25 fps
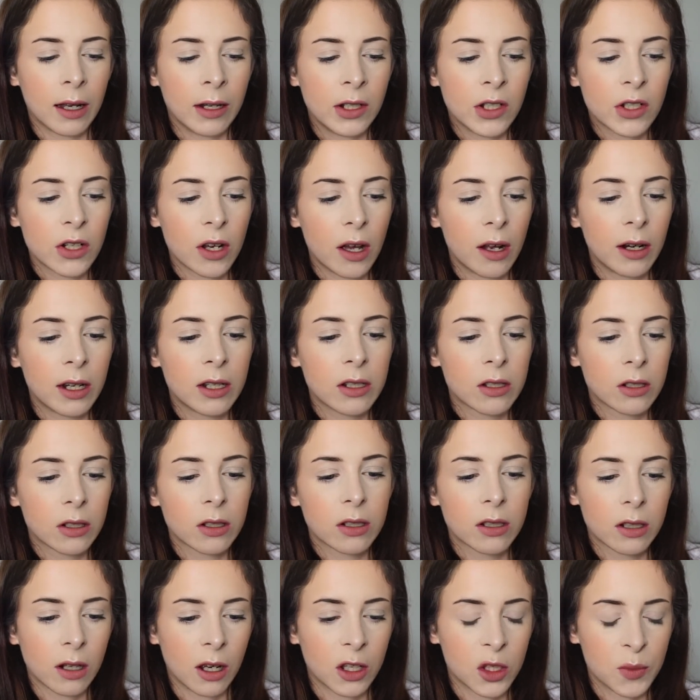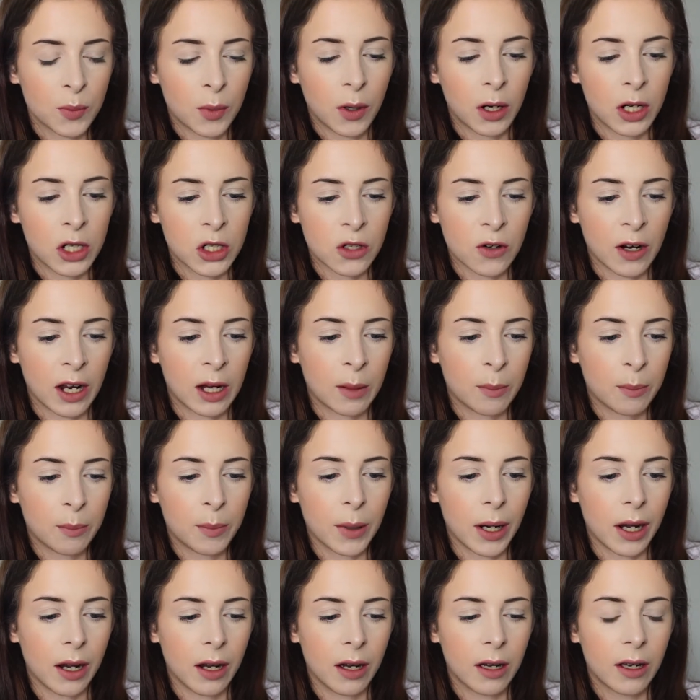And Charlie's just starting to potty train,
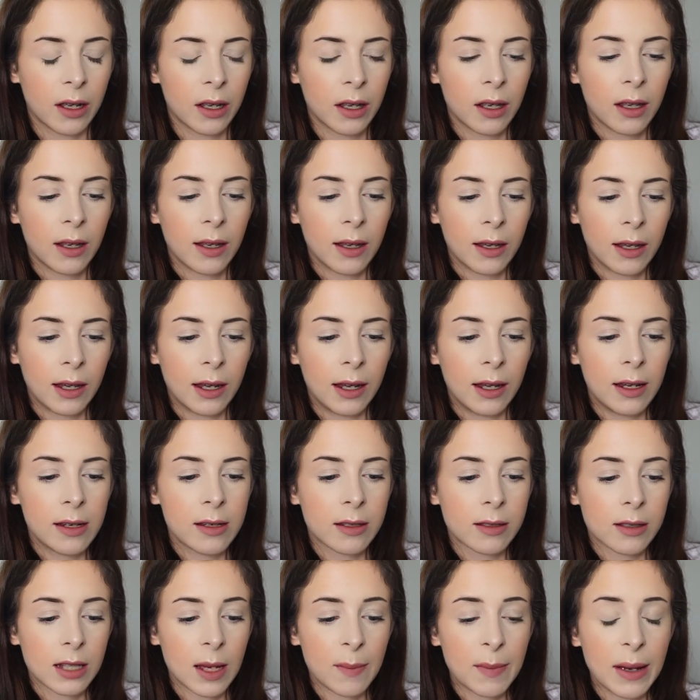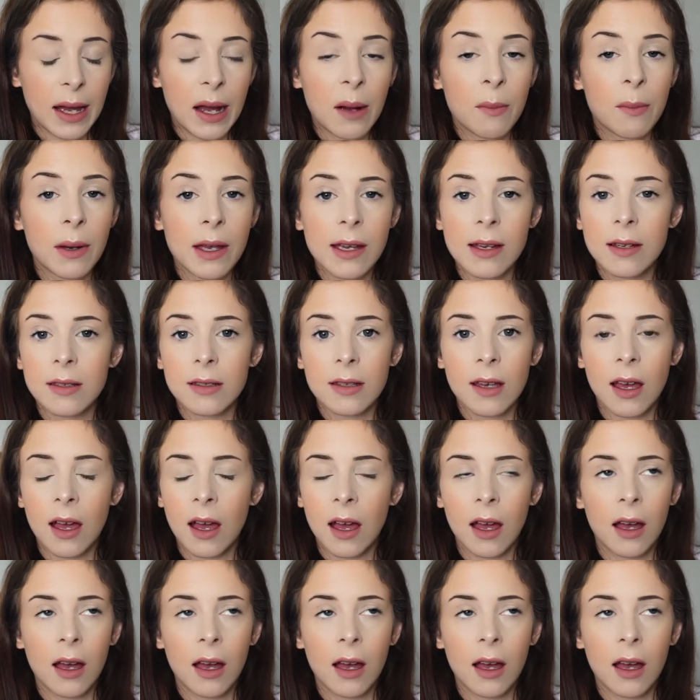but he somehow makes